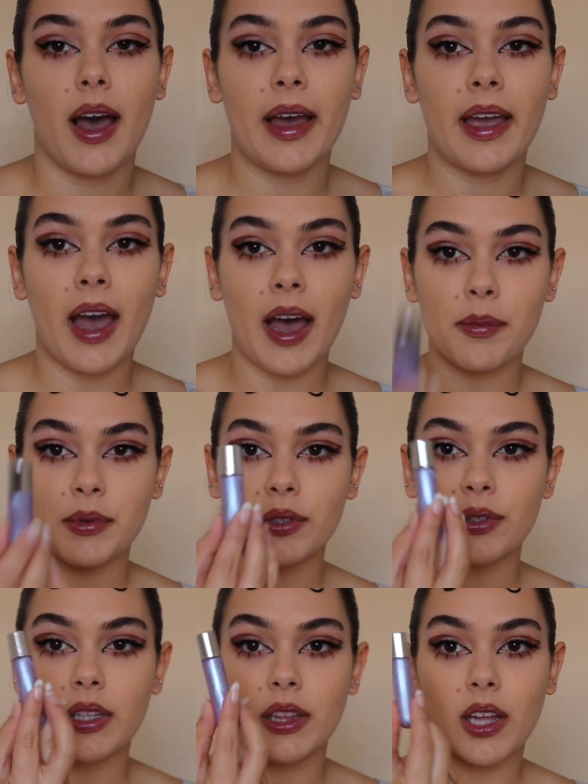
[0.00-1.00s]
I
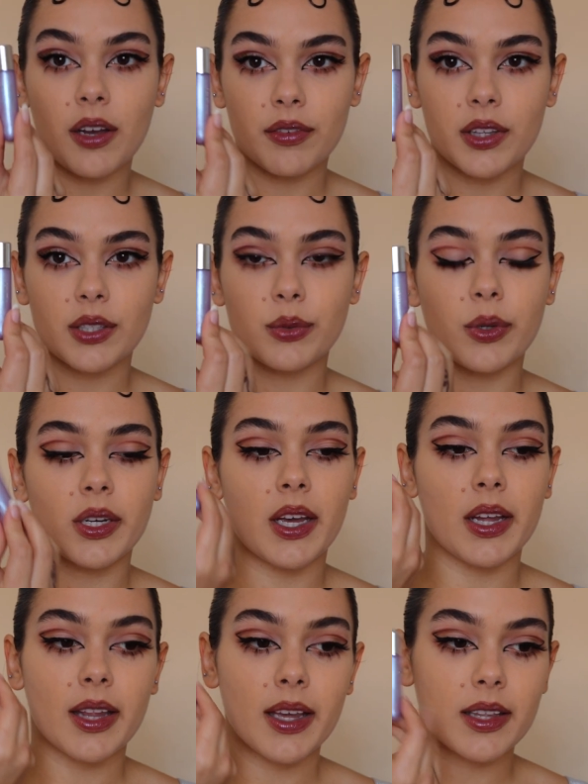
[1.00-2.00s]
absolutely love this one.
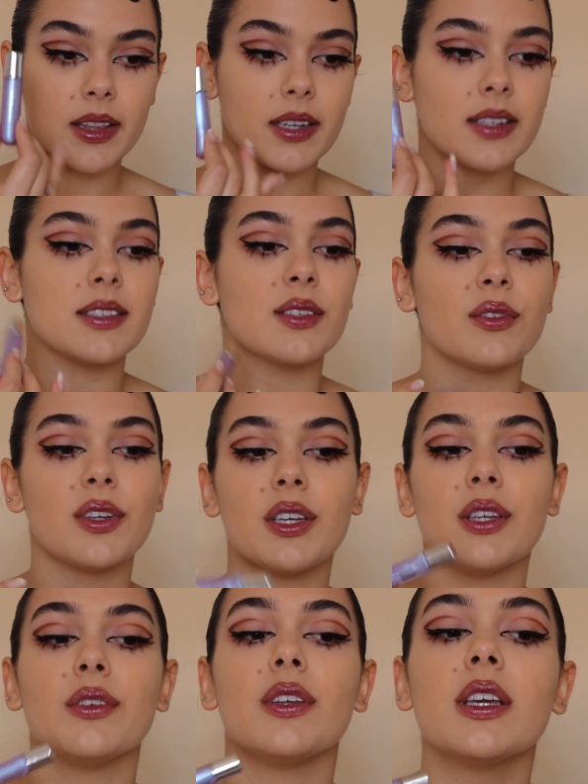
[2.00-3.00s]
I like that it's very
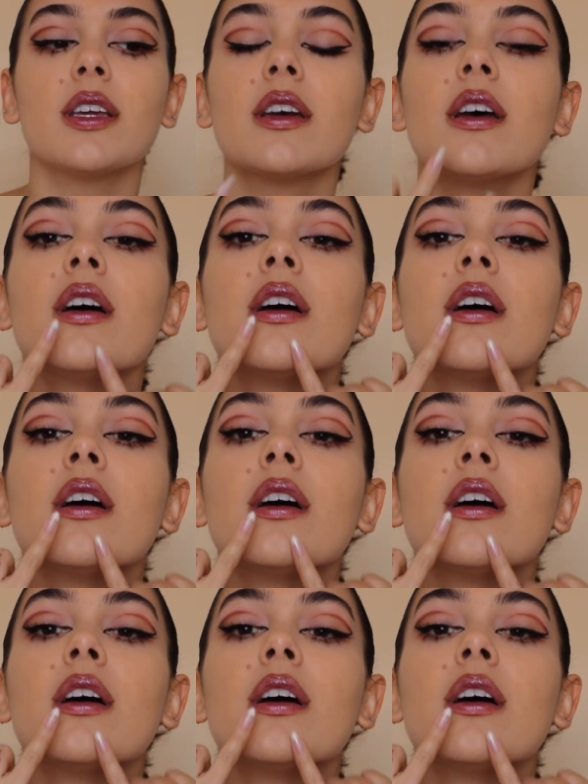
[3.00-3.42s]
unique.